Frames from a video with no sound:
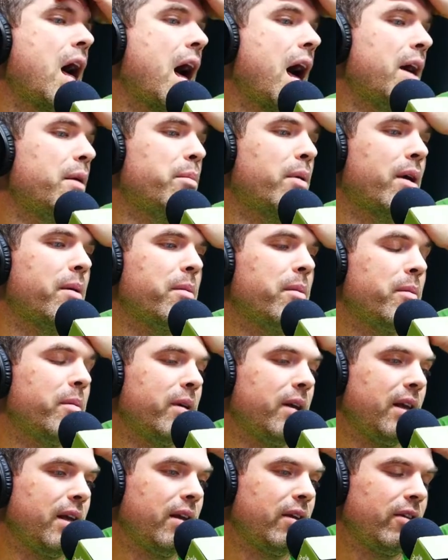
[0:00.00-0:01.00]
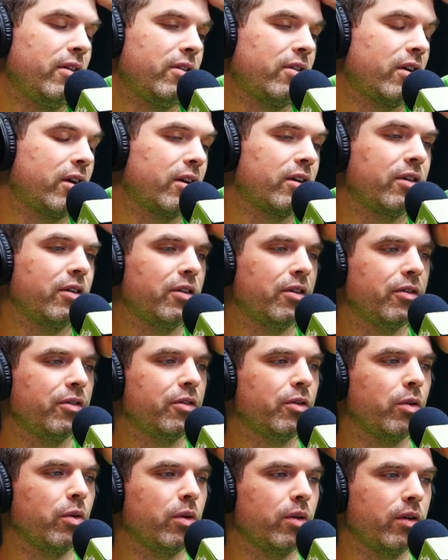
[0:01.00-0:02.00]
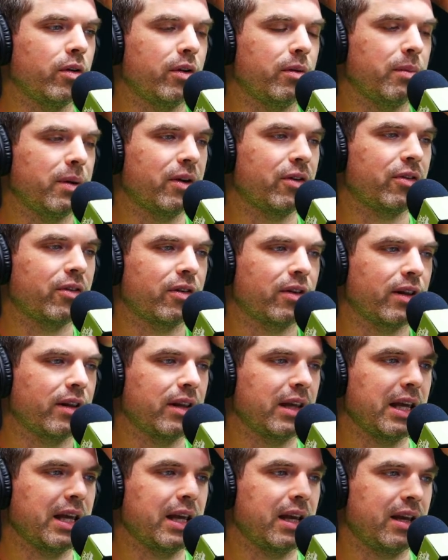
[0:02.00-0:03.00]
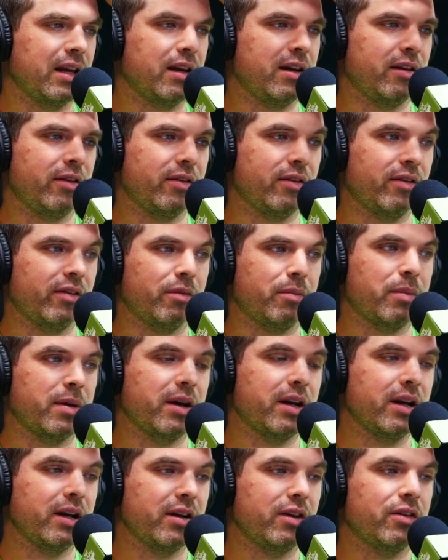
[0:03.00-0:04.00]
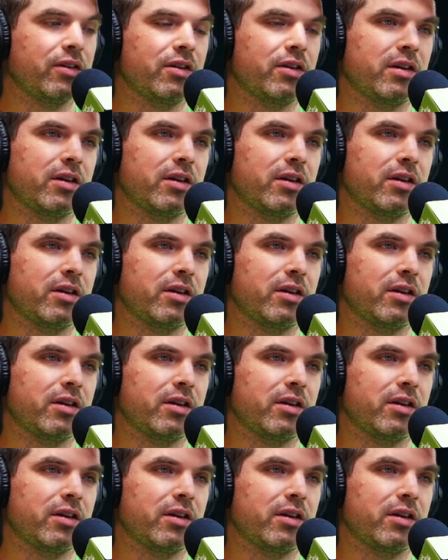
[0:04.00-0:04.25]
probably talk to the school and make sure that the kid is punished.